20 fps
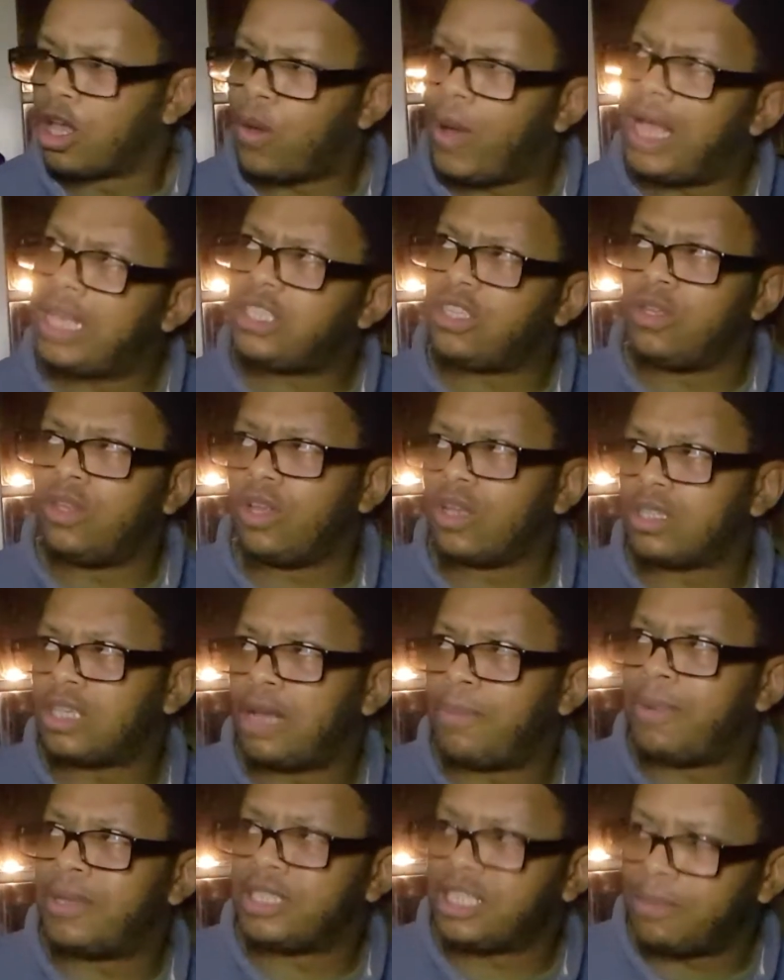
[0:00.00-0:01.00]
Goatsu looks
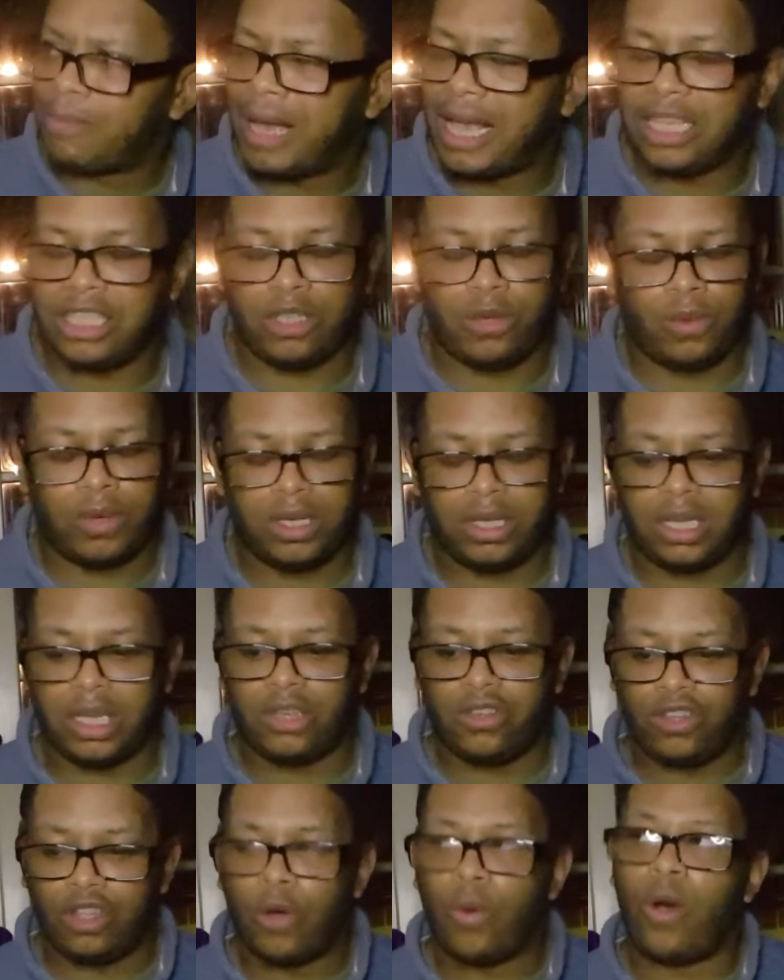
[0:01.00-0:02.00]
up at Zamatsu and
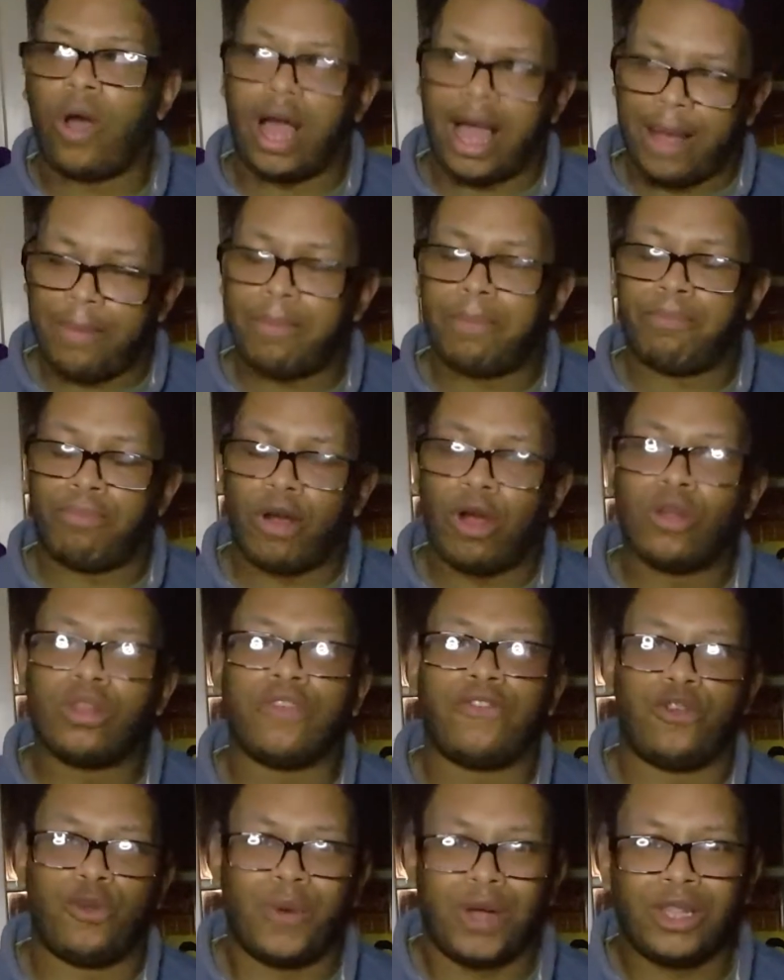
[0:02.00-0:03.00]
says, you know what, I'm
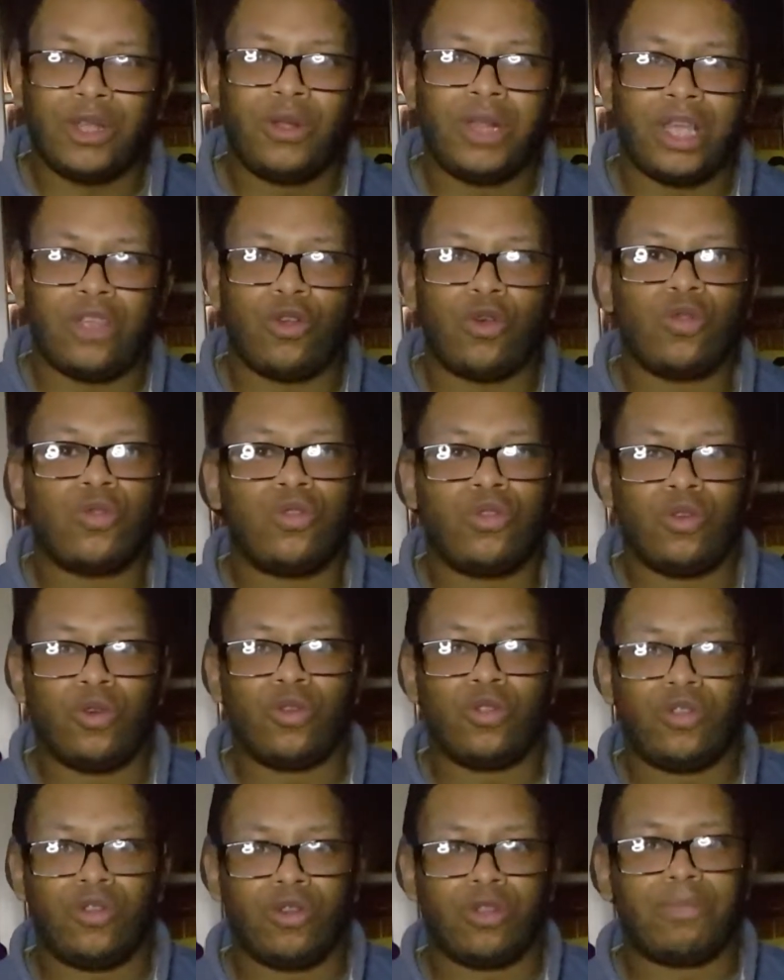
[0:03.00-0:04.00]
proud of you. I knew that
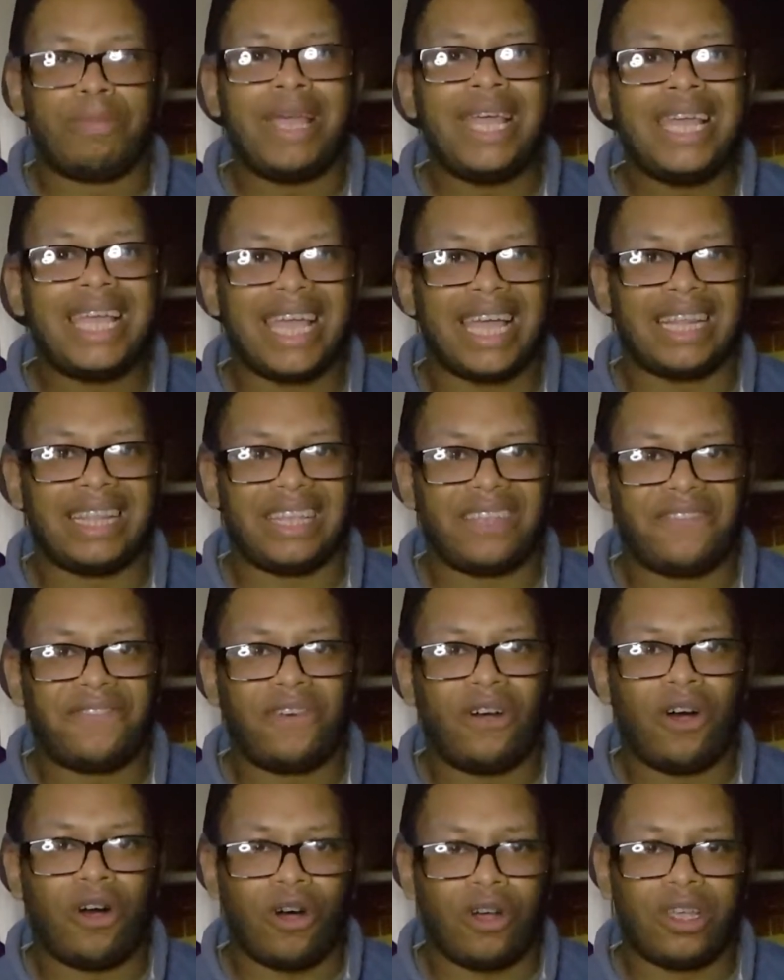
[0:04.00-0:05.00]
you'd make it this
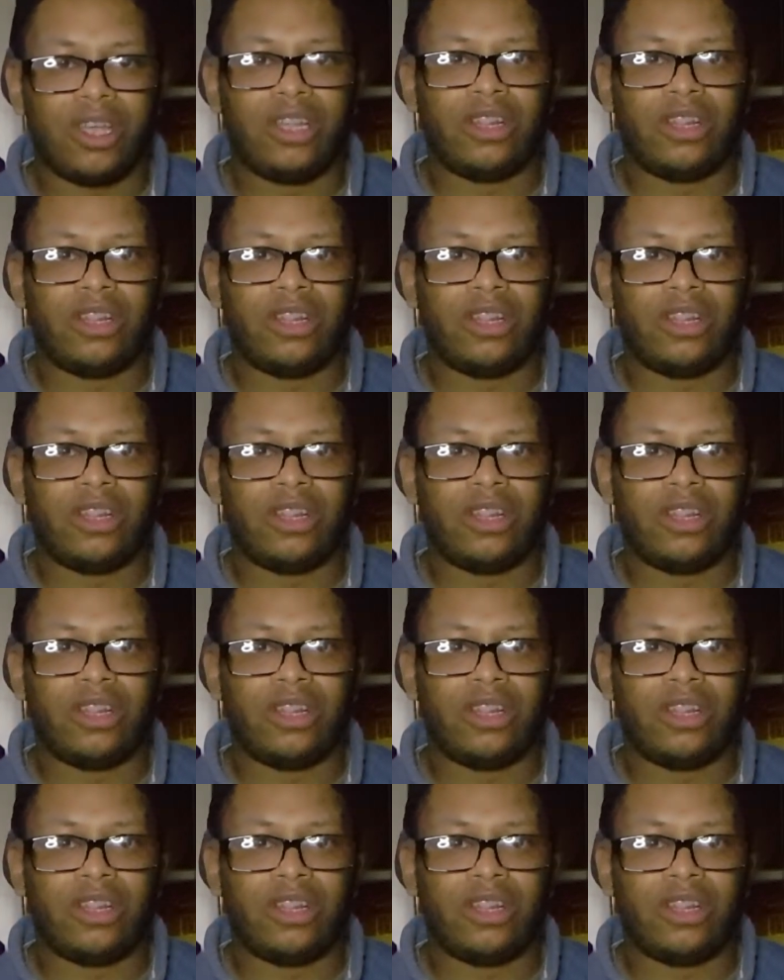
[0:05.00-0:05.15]
far.